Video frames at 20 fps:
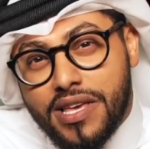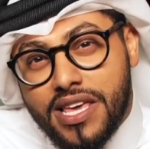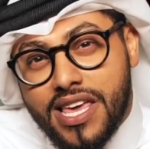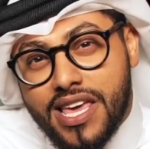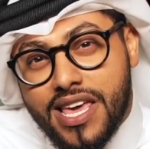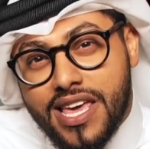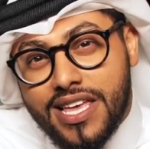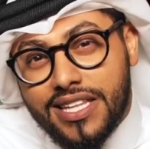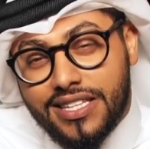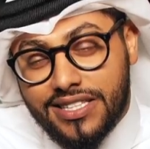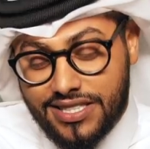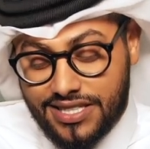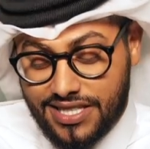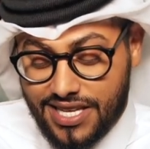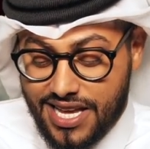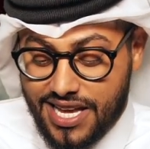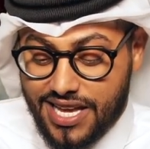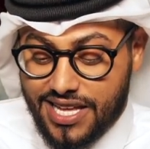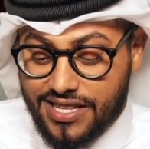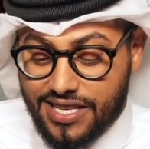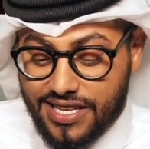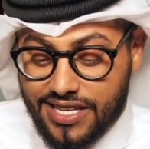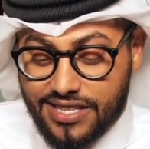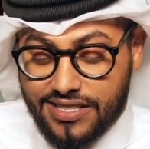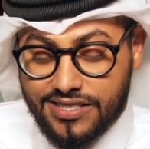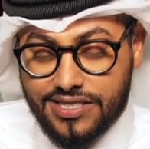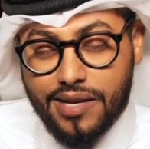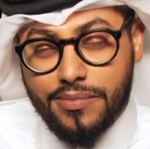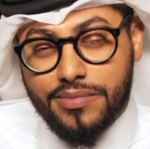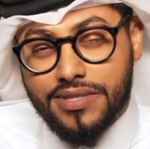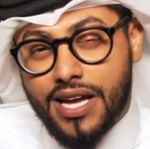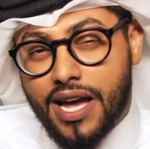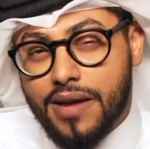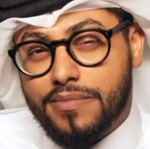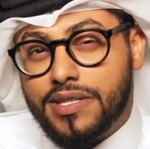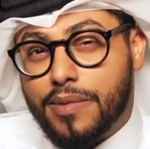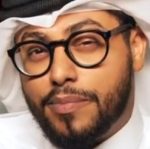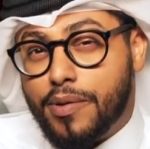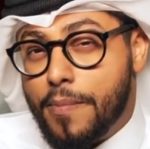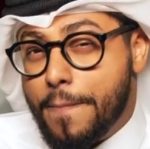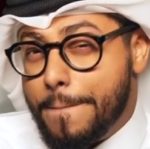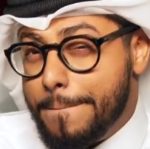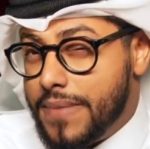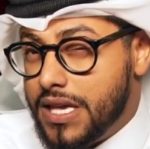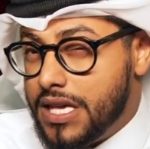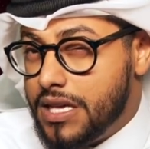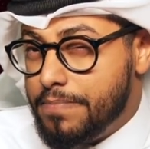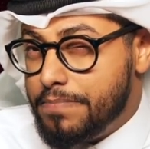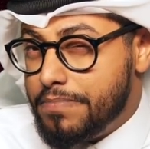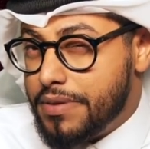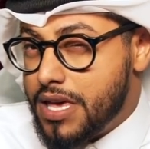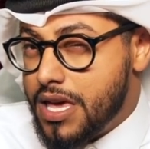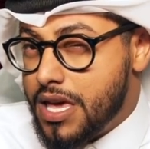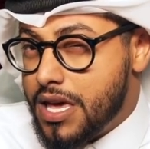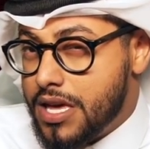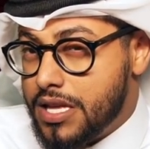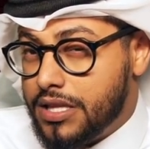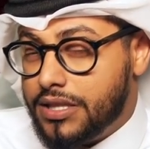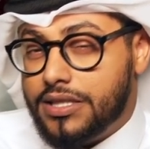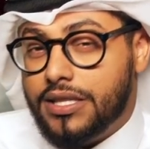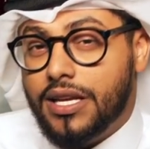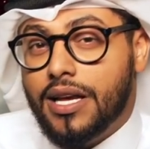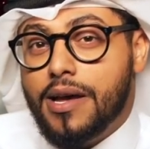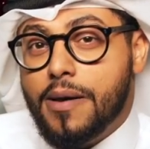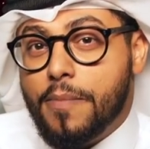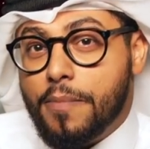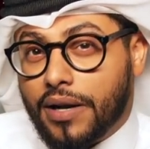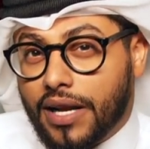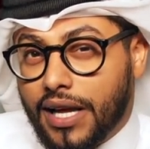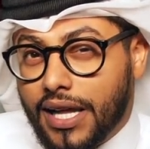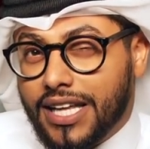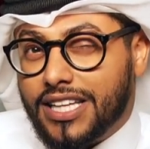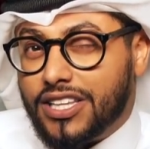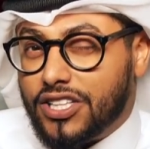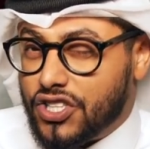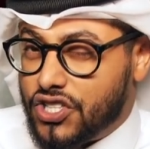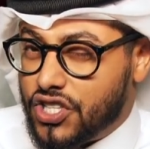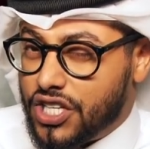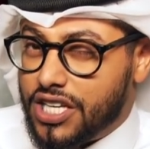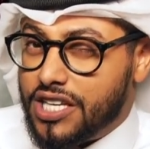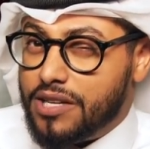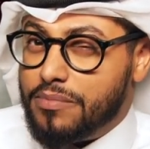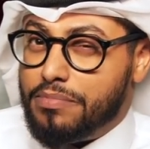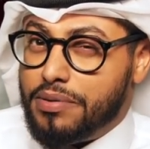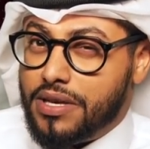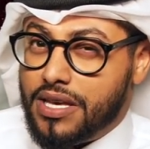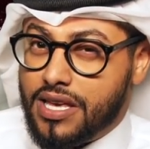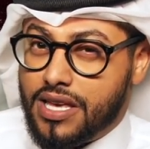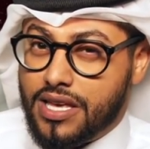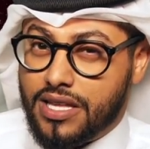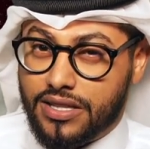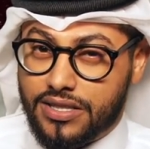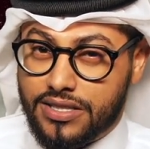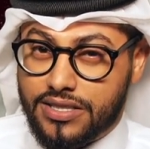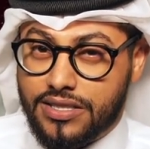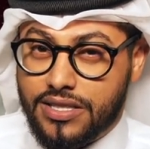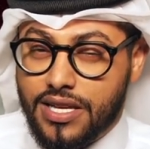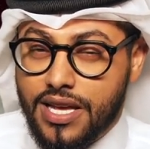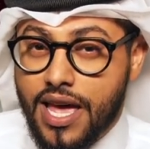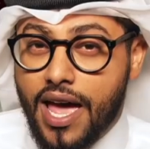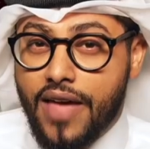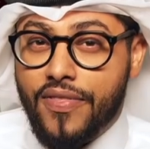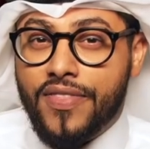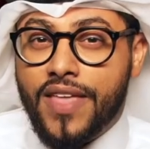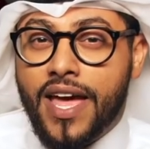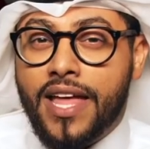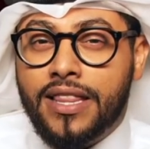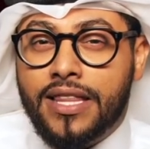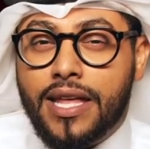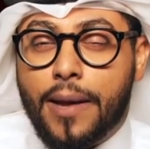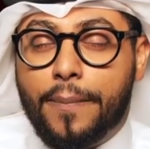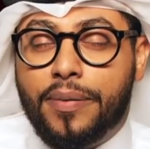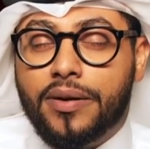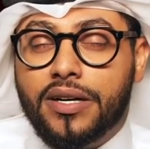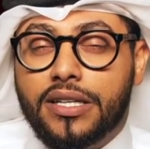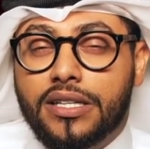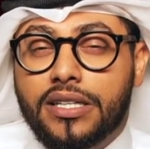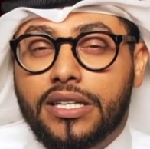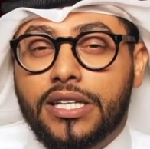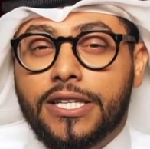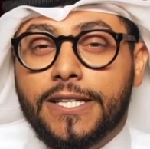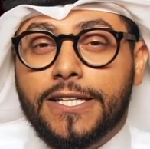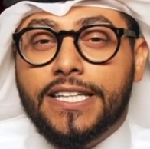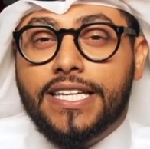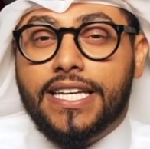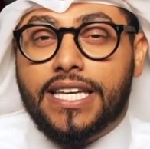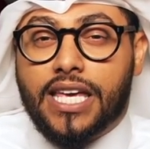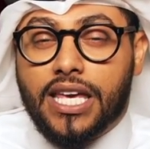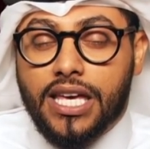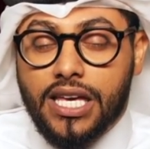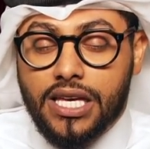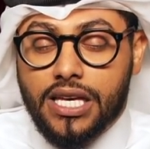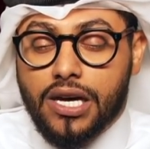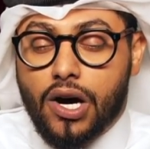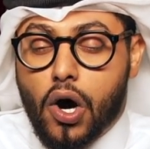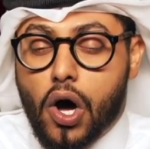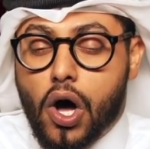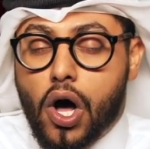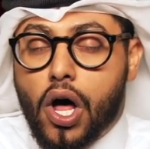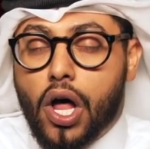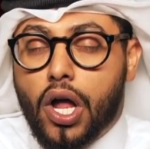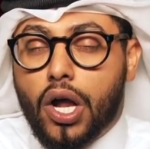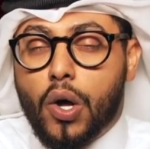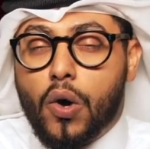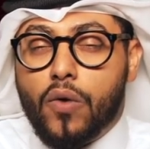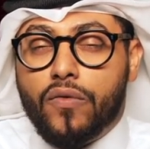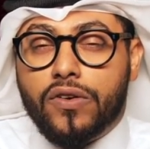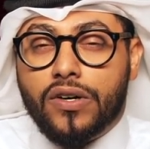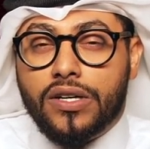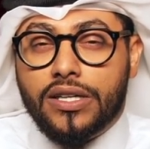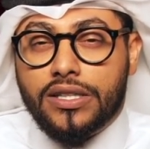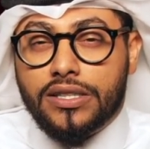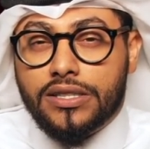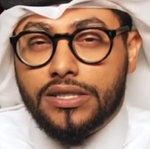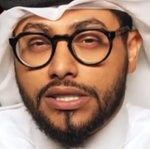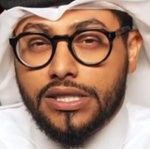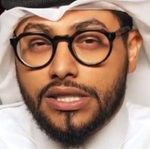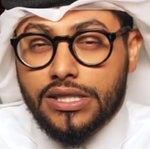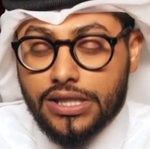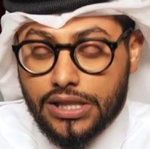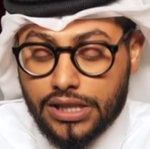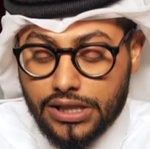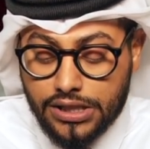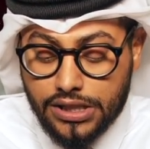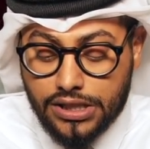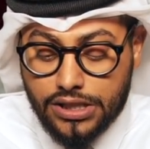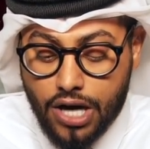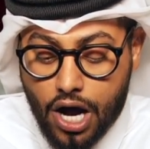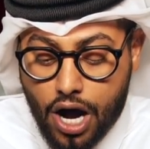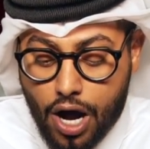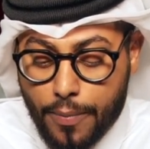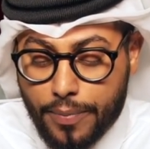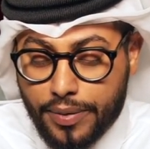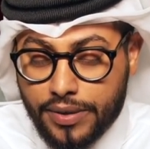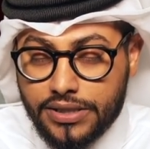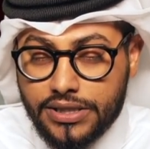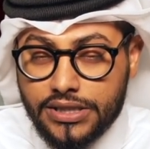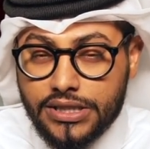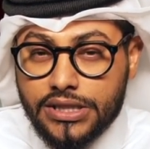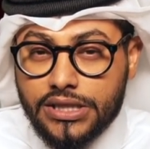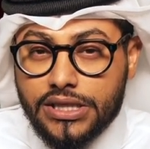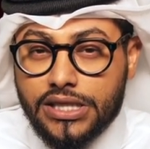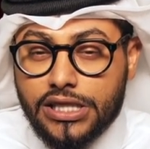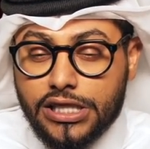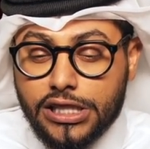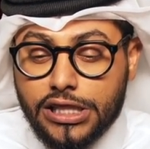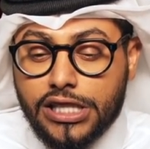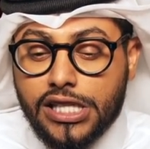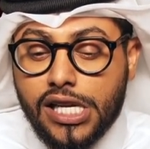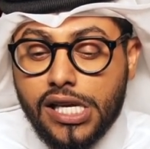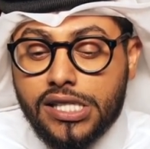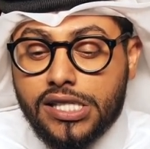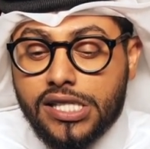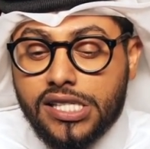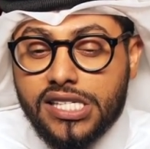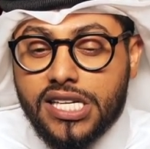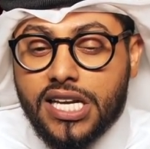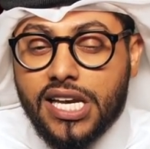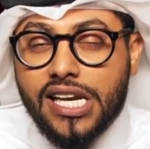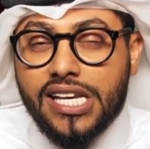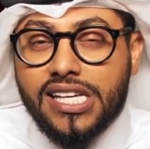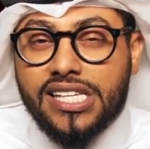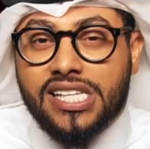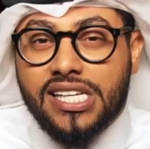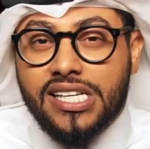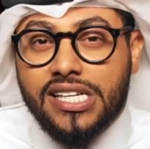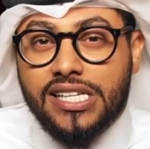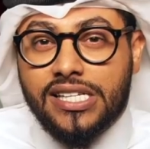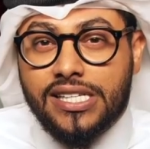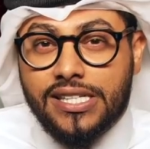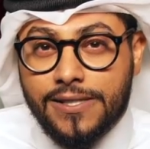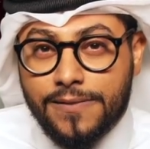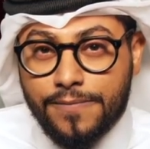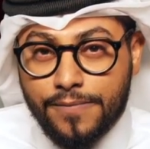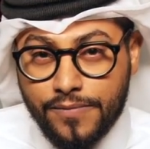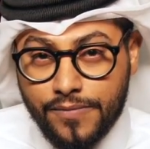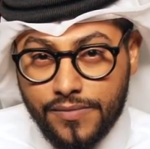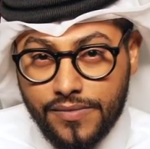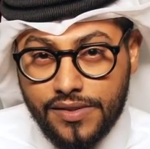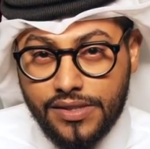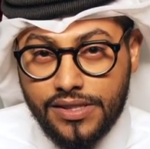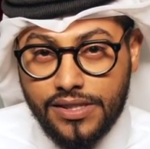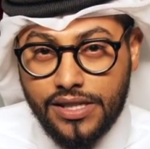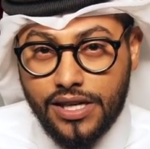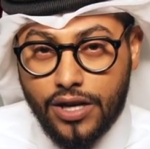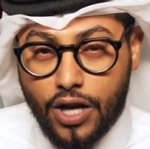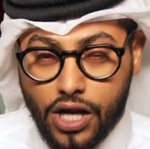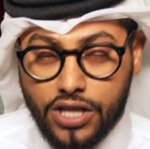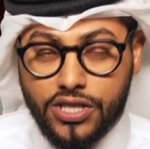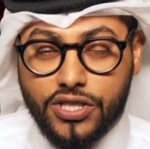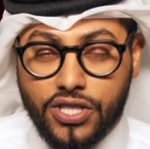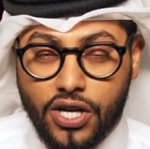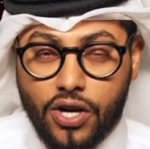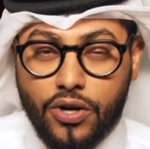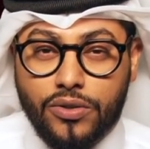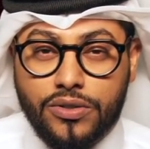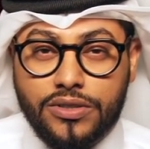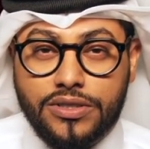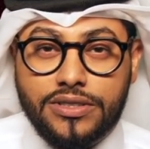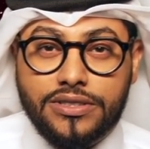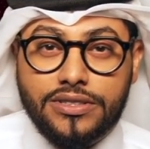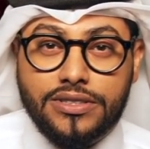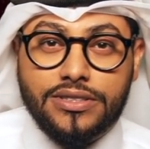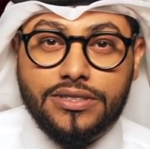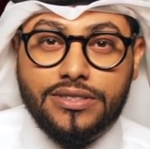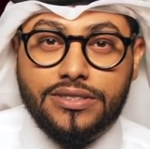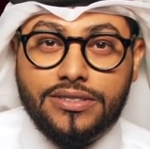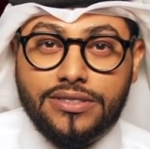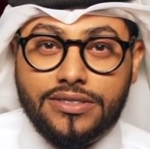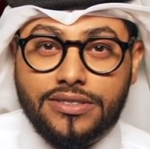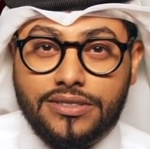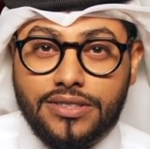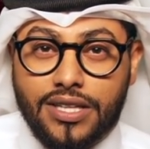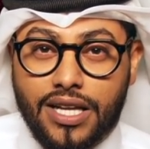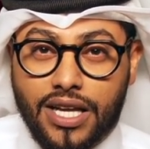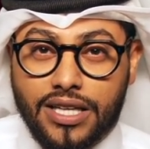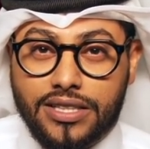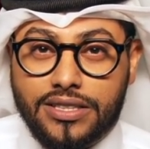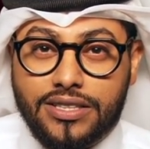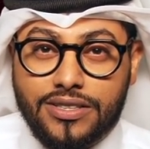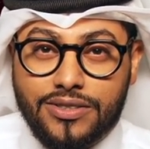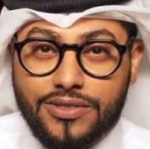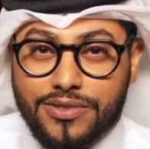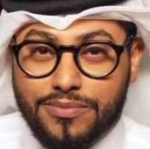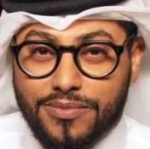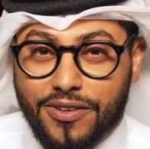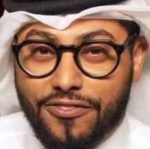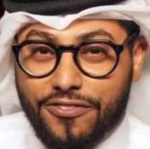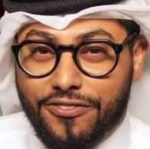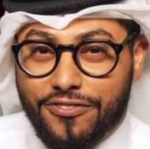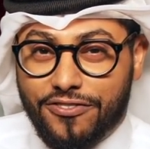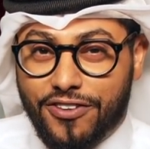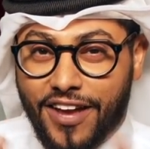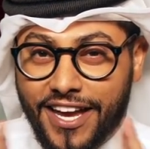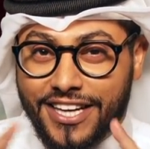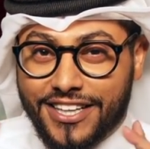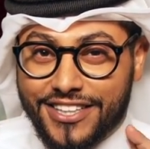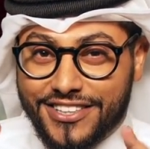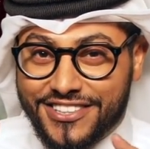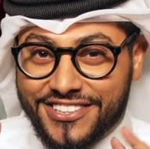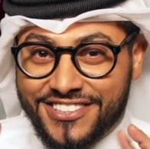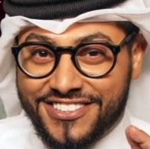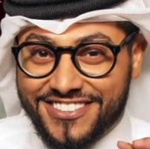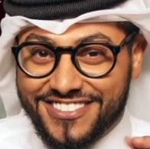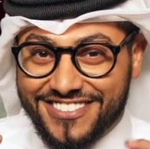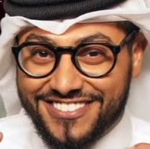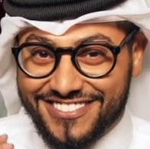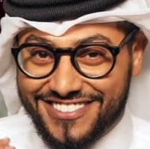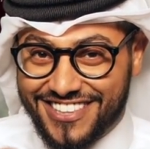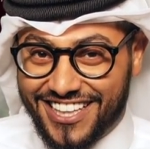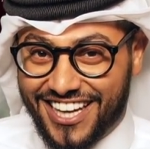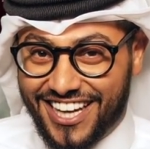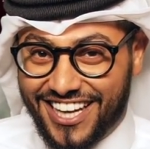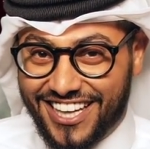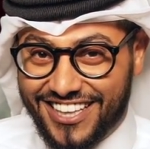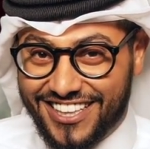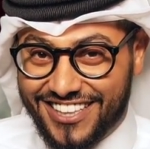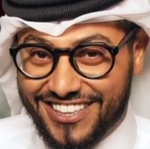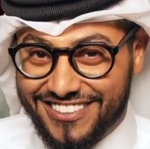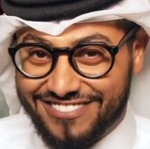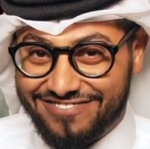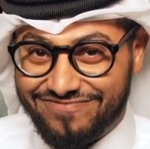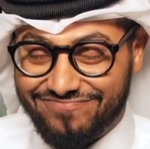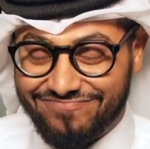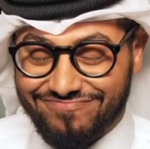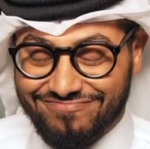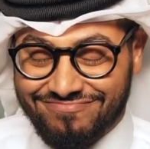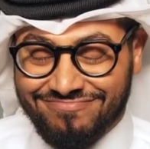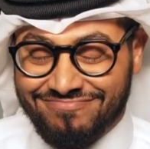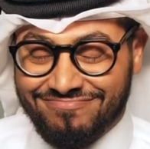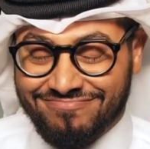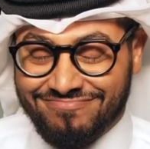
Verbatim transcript: bits, and, then, and sometimes they put meat bits, but I like the chicken bits. And then they put ghee all over it on the top, and it's glistening. And also, I like to use my fingers to eat it.